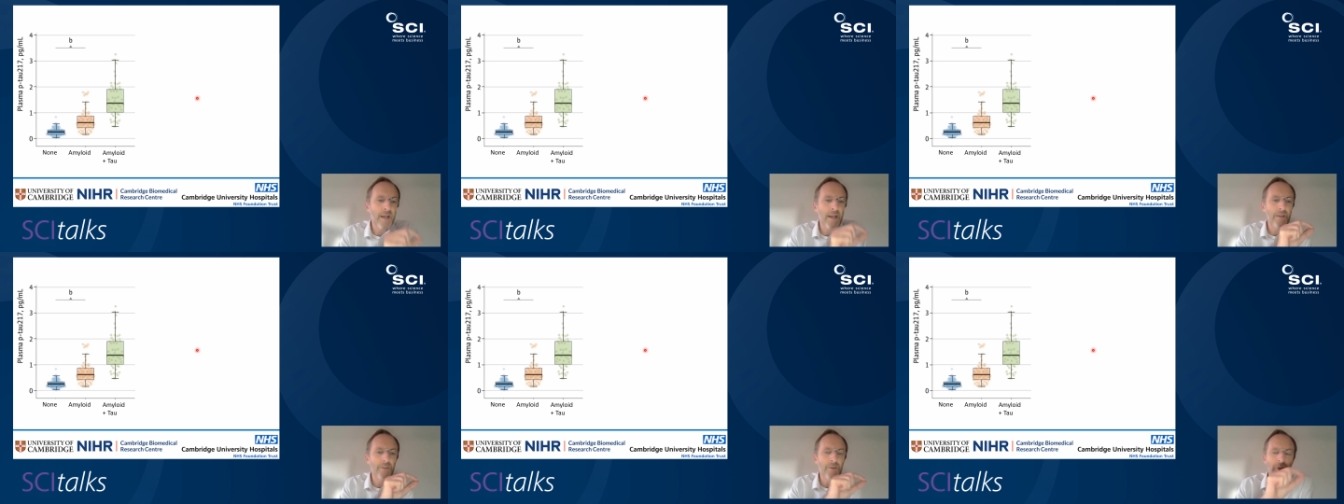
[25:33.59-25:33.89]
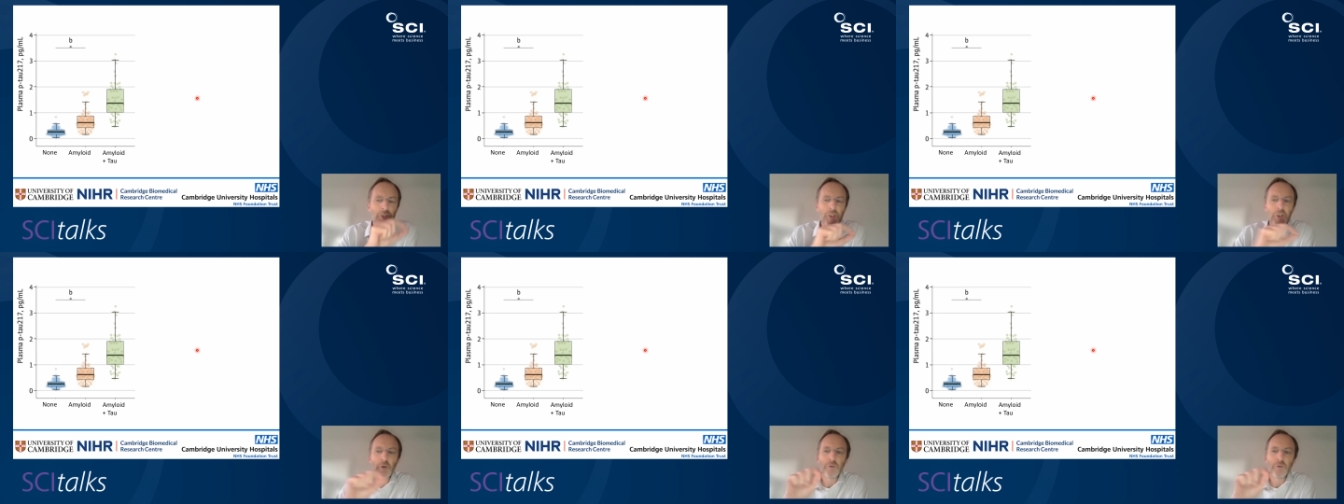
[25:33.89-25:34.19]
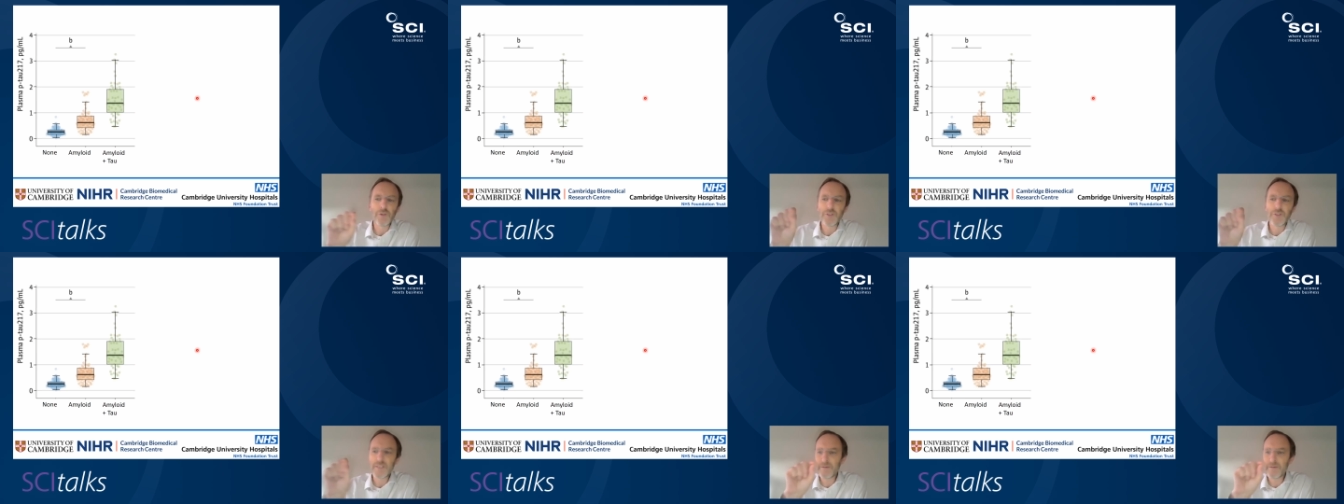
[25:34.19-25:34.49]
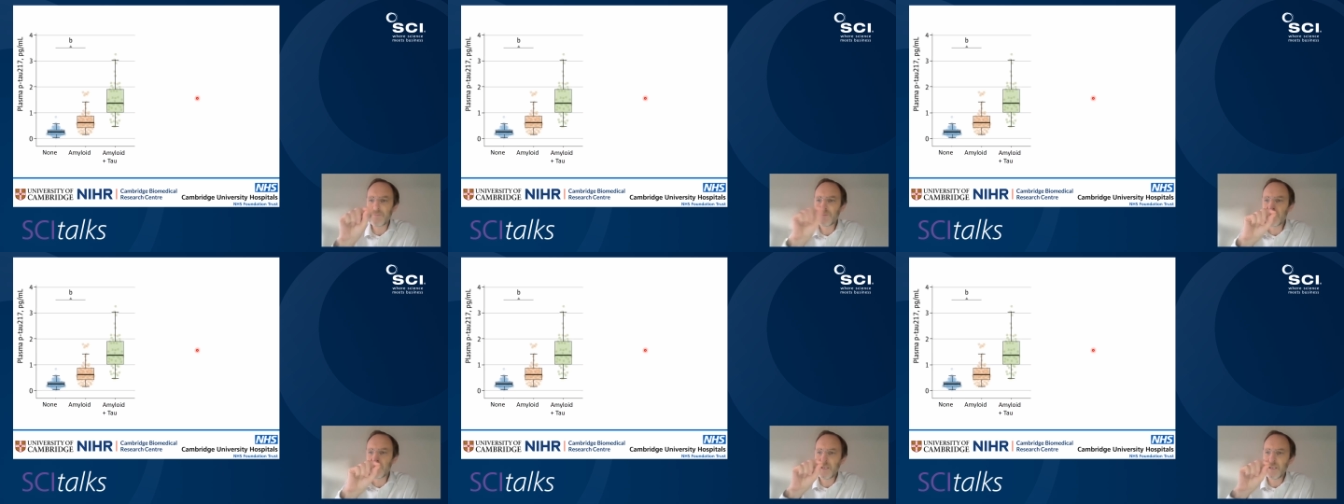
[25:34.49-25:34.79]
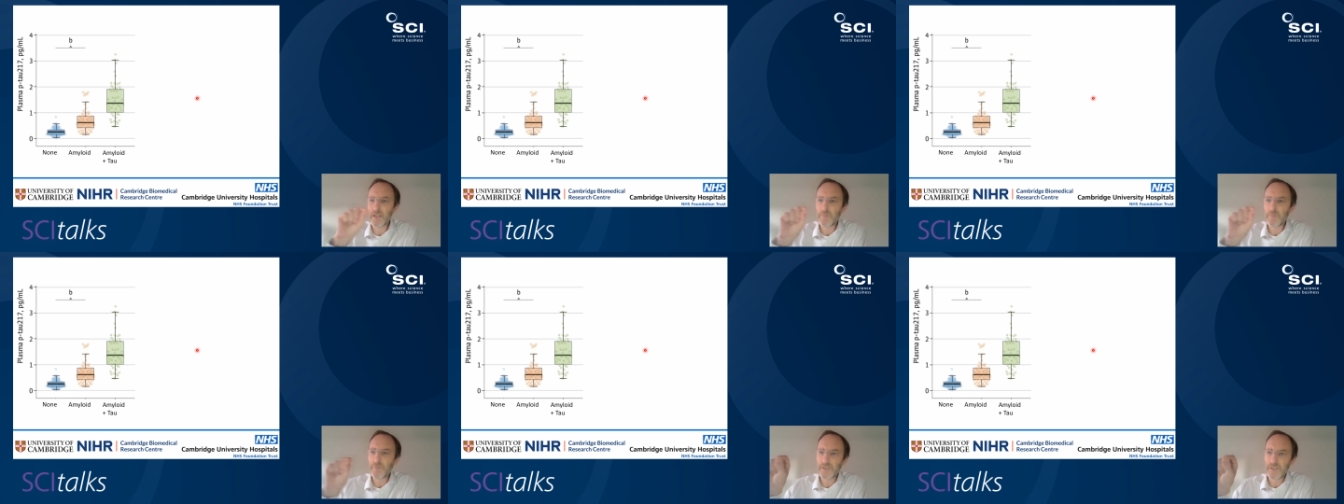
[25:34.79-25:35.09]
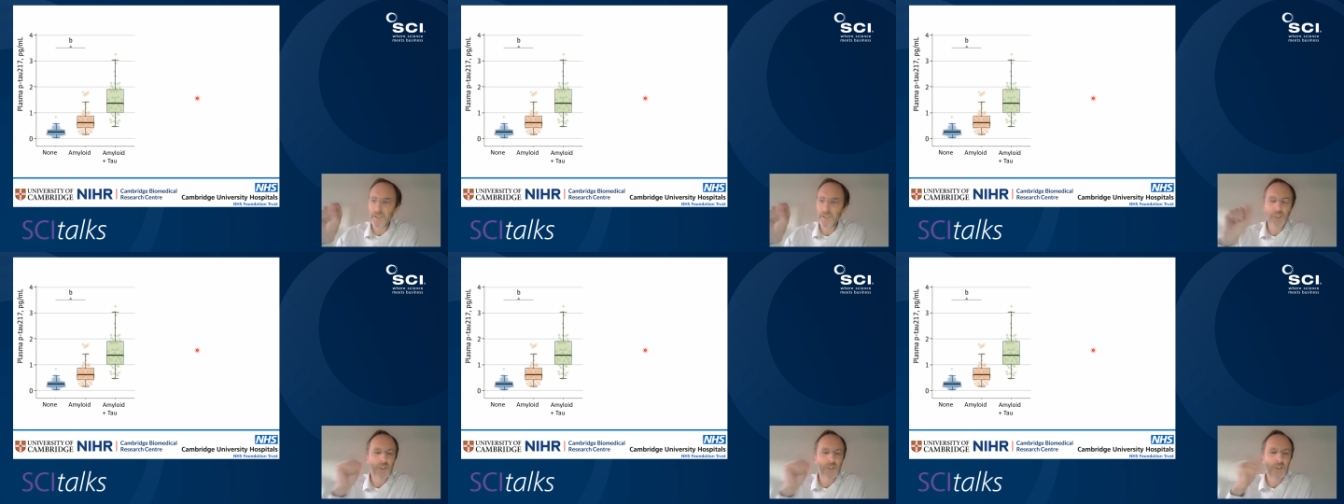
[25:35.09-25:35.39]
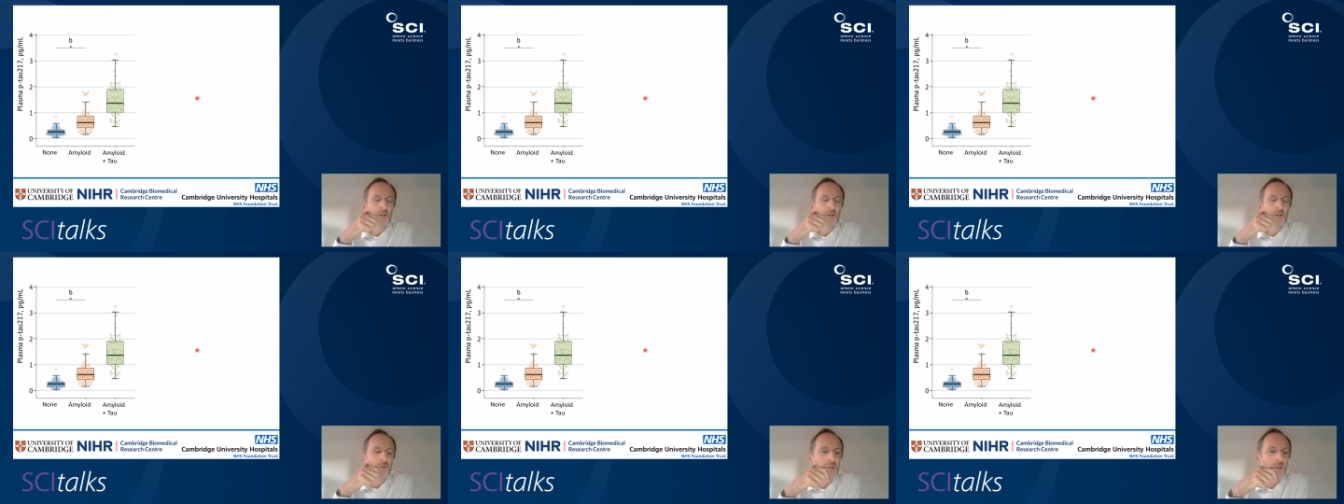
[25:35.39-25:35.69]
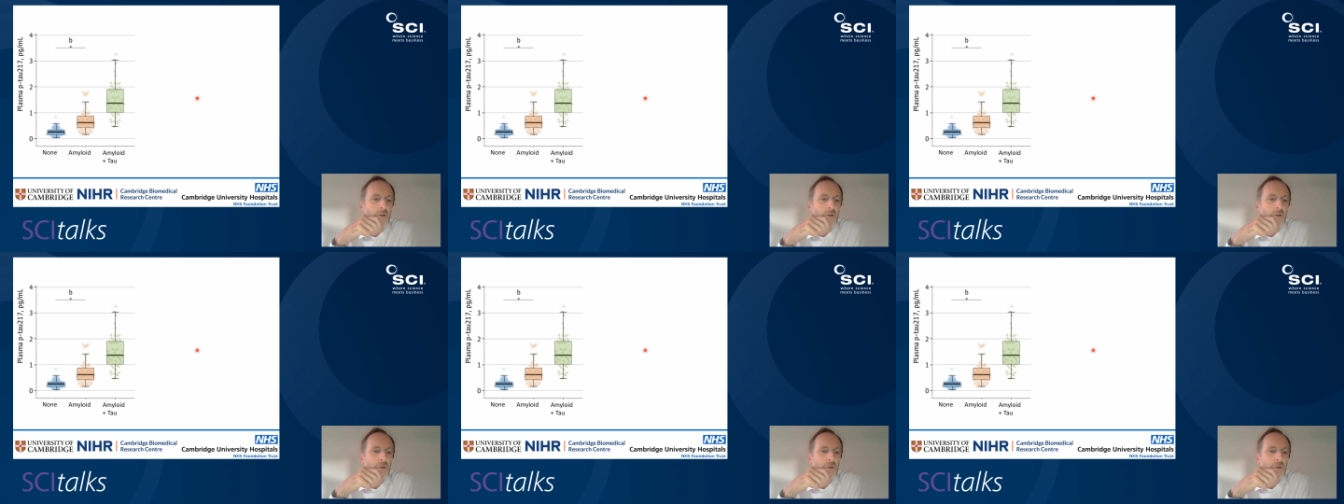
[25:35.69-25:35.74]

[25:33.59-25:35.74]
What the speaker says: at the 217th position along